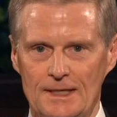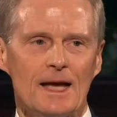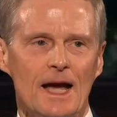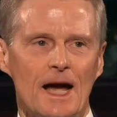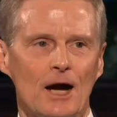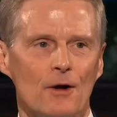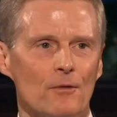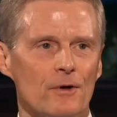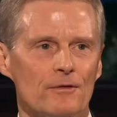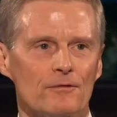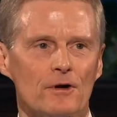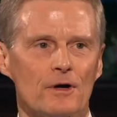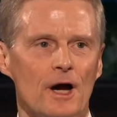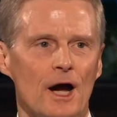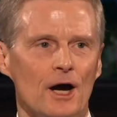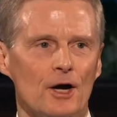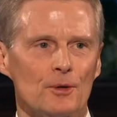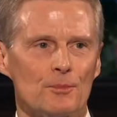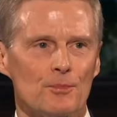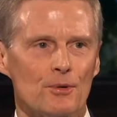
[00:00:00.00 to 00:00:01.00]
However,
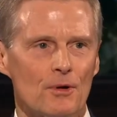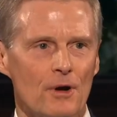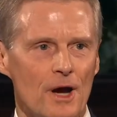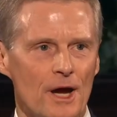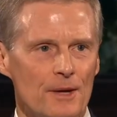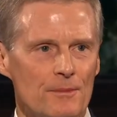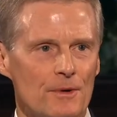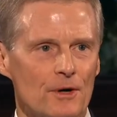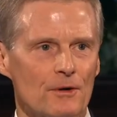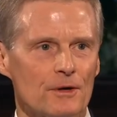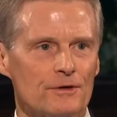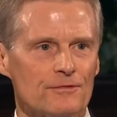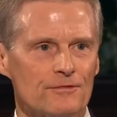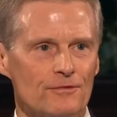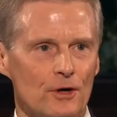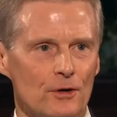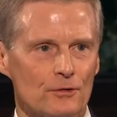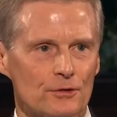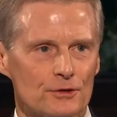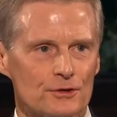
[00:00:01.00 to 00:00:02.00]
our primary
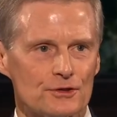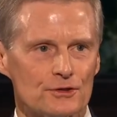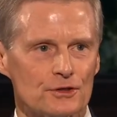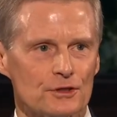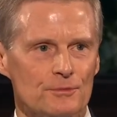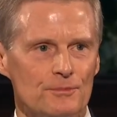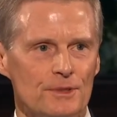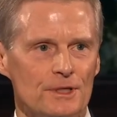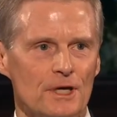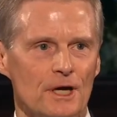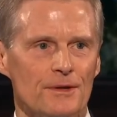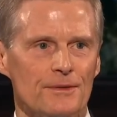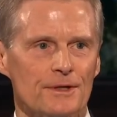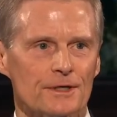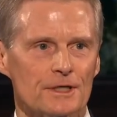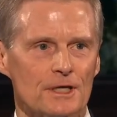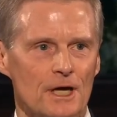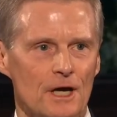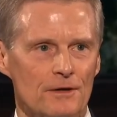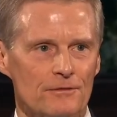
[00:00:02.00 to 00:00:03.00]
focus should be on the
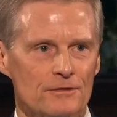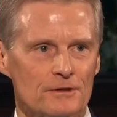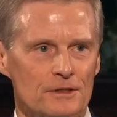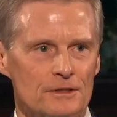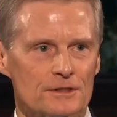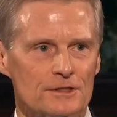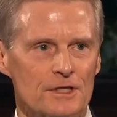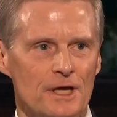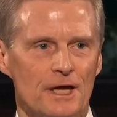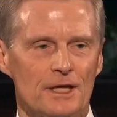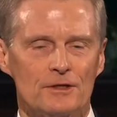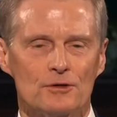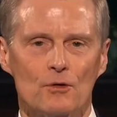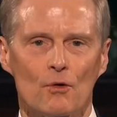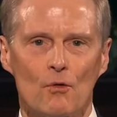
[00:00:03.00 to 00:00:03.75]
covenants and